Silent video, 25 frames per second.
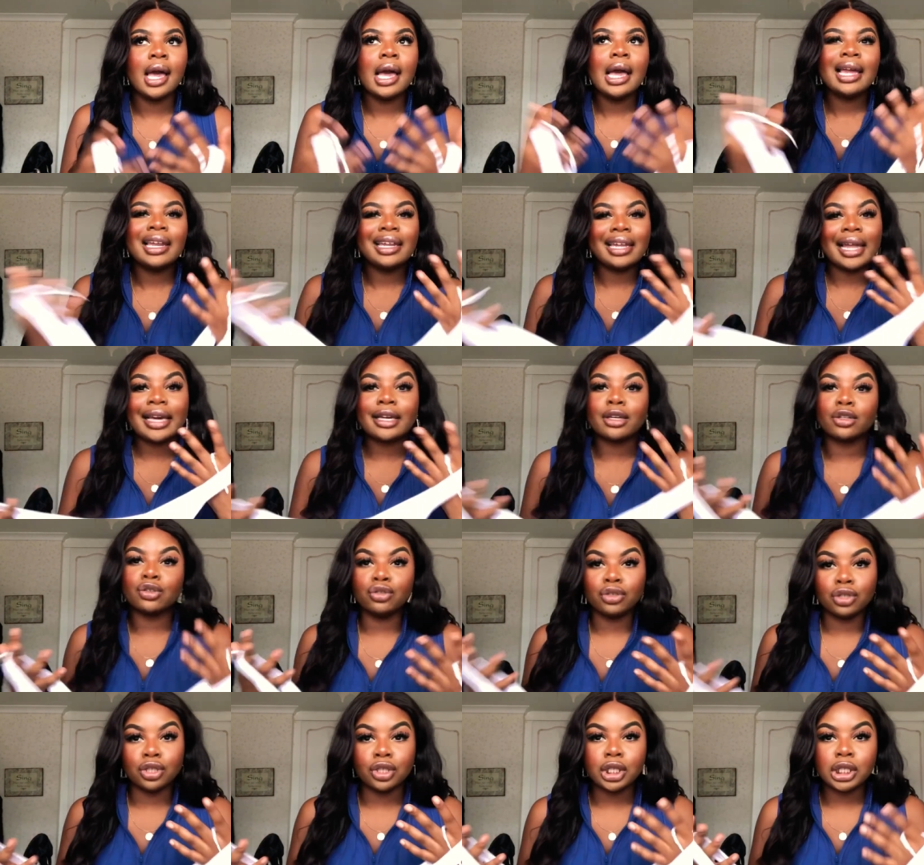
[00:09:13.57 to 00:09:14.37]
like
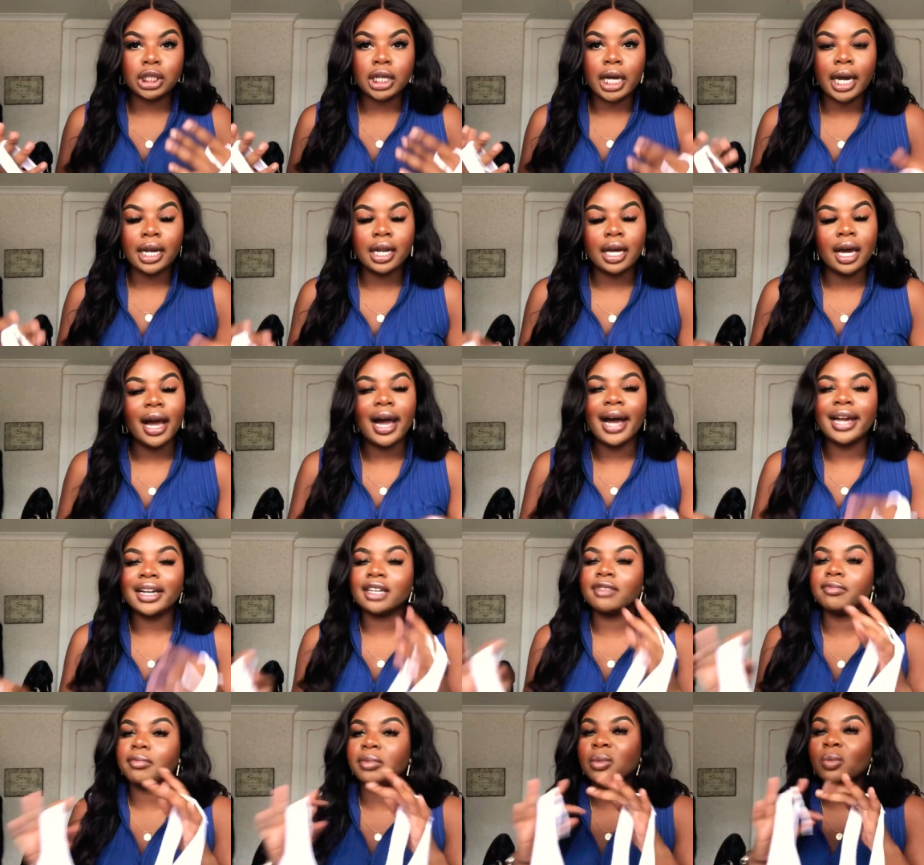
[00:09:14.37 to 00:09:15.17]
nude colour and
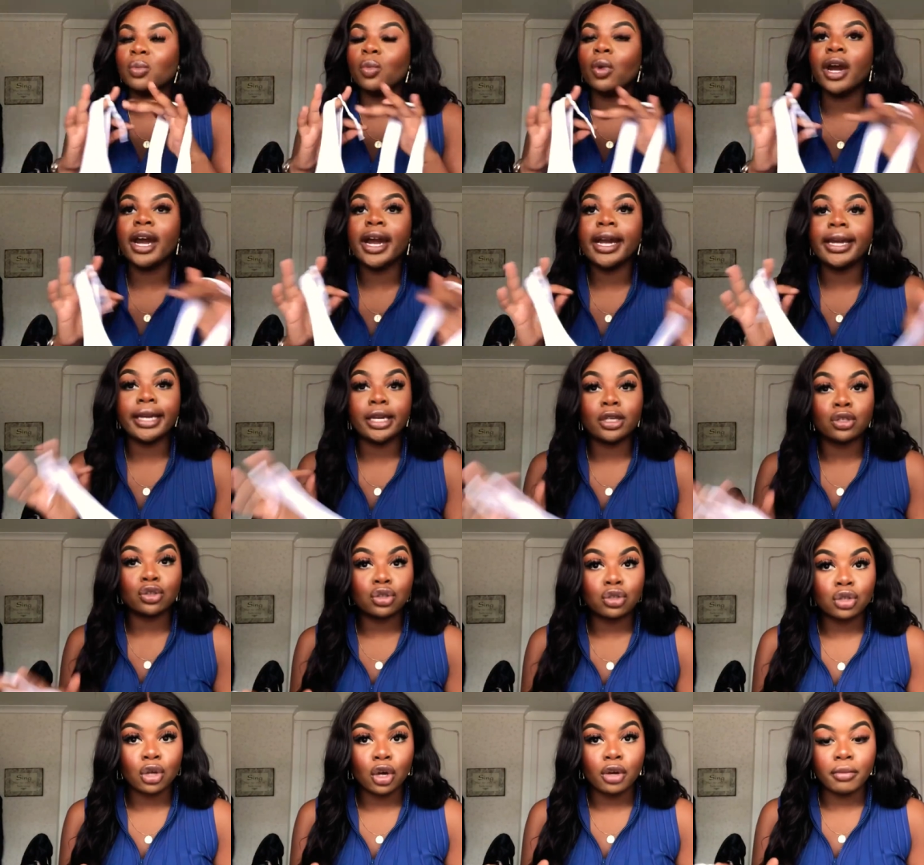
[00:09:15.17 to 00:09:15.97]
I've been wearing it
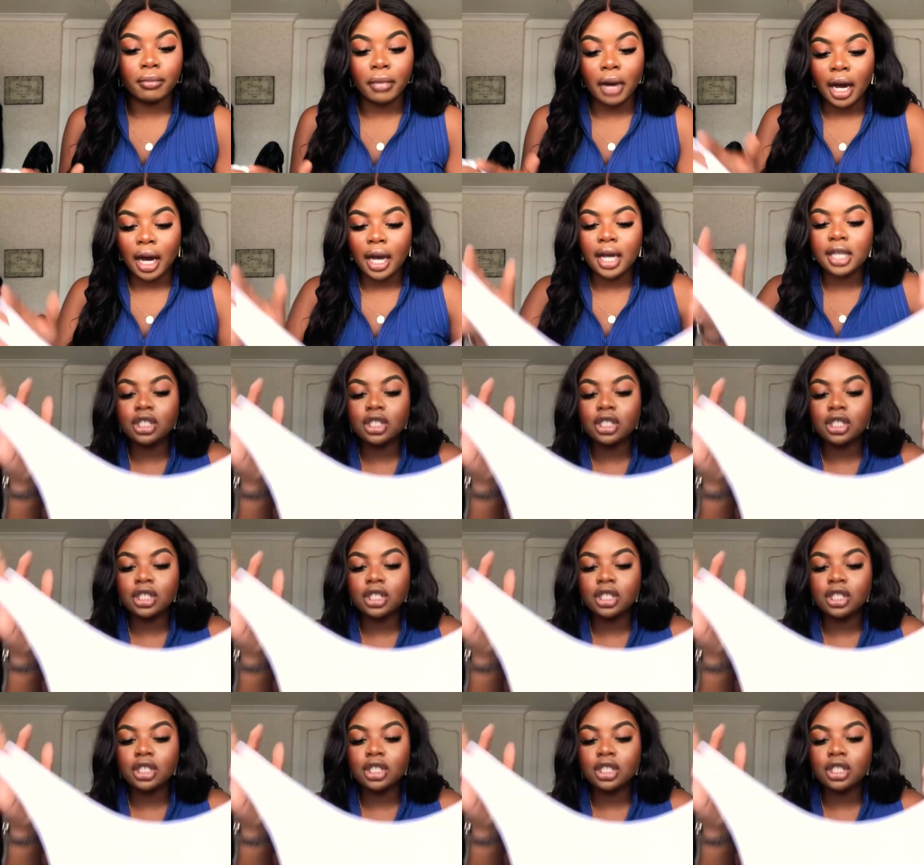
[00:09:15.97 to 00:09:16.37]
so much.